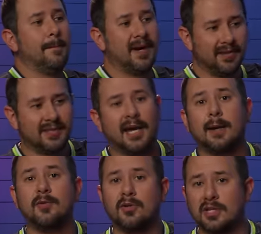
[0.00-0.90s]
by the
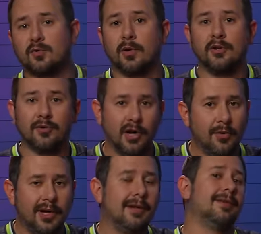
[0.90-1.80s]
time you get to where you're
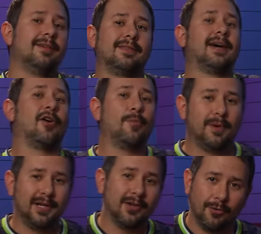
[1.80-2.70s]
going, that
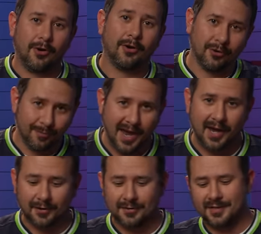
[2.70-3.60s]
opening no longer
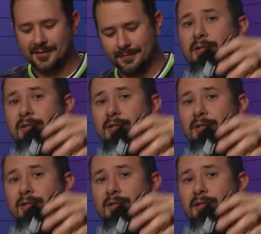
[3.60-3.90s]
matters.